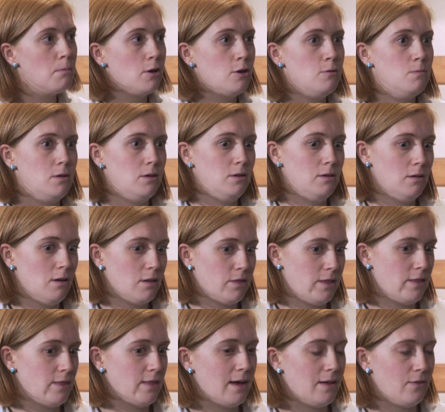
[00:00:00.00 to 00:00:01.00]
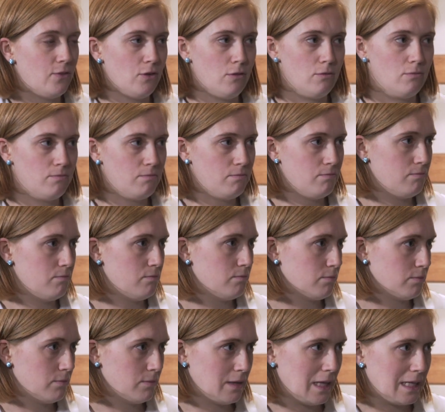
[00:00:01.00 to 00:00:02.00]
moment, I think that's a
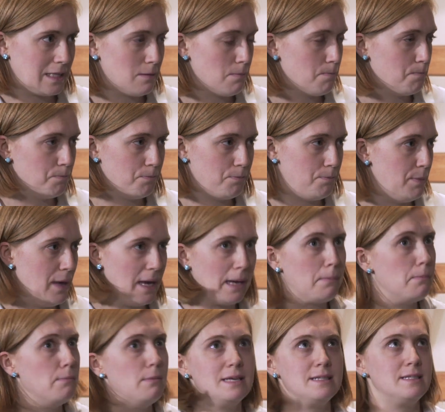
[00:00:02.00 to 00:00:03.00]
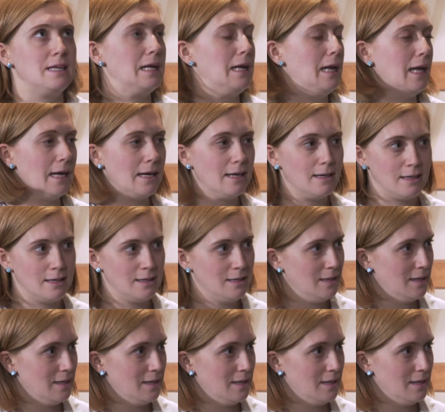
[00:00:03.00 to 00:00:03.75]
big missing link.